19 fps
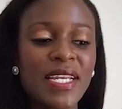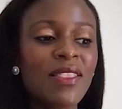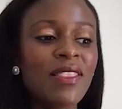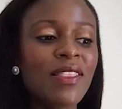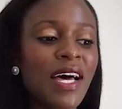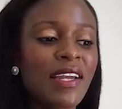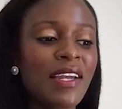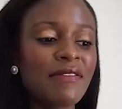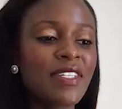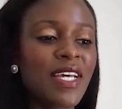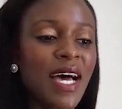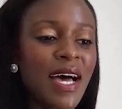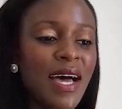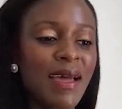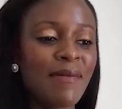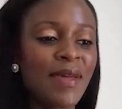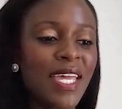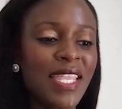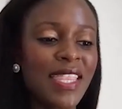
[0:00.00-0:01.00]
a lot of
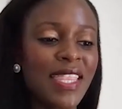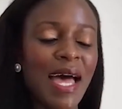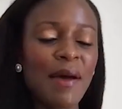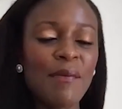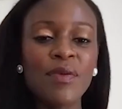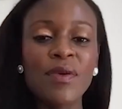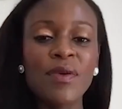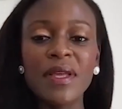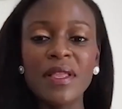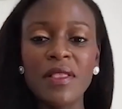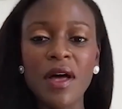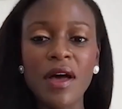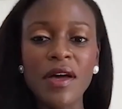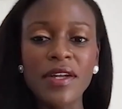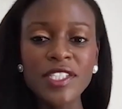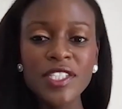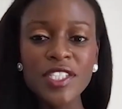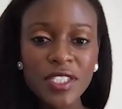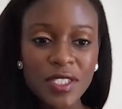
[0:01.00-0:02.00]
time in that
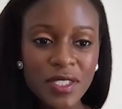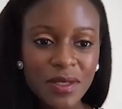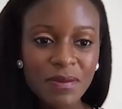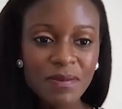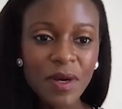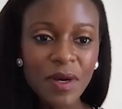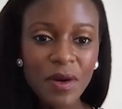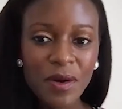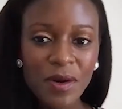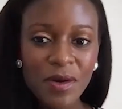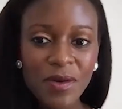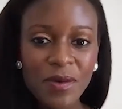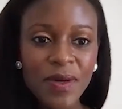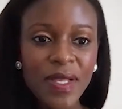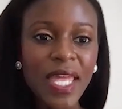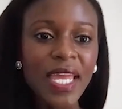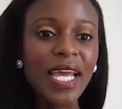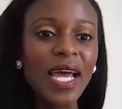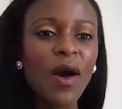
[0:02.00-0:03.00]
pre-launch mode,
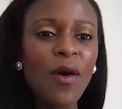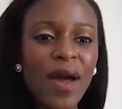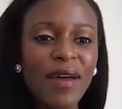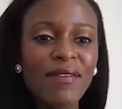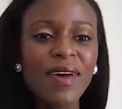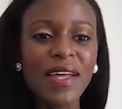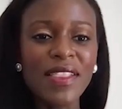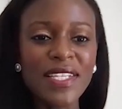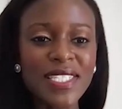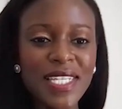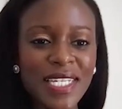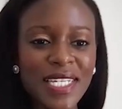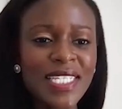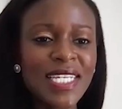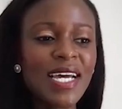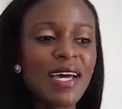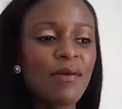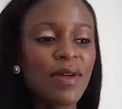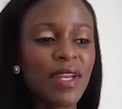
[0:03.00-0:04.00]
or like, oh, I've got this
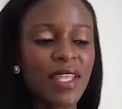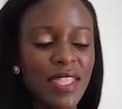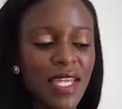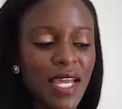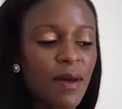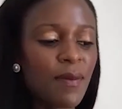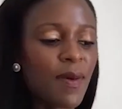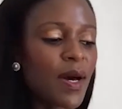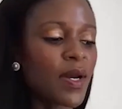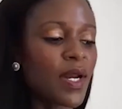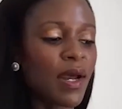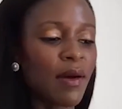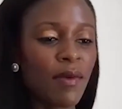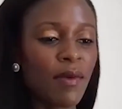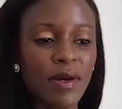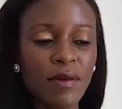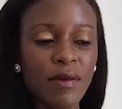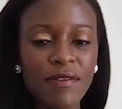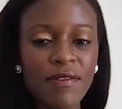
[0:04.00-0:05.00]
idea, I want to think about it, I
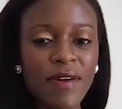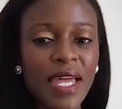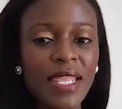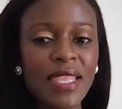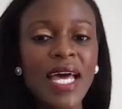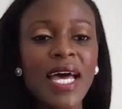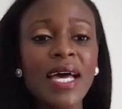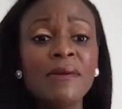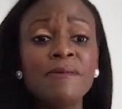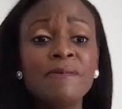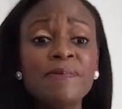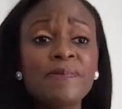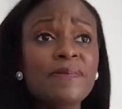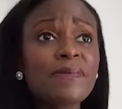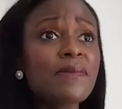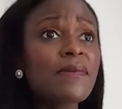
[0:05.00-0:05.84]
want to refine that.